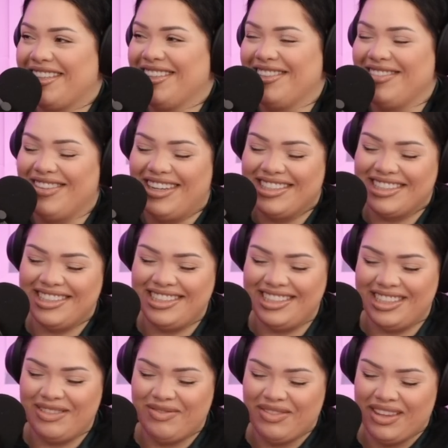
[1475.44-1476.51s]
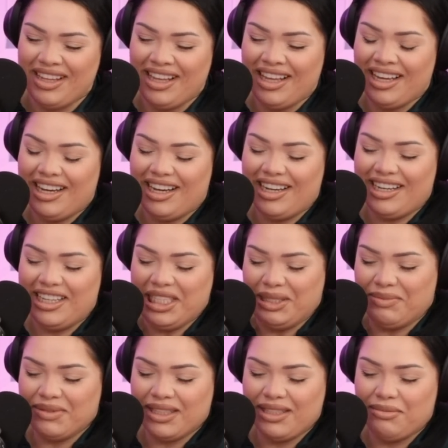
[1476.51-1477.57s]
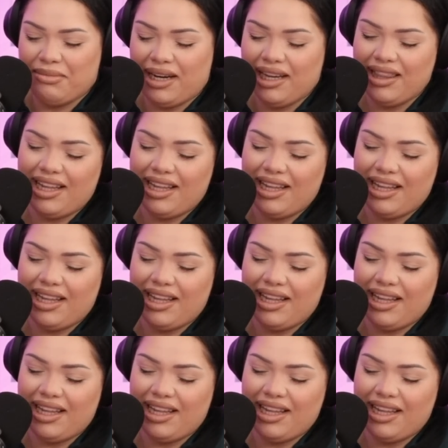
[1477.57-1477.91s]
Can you imagine? My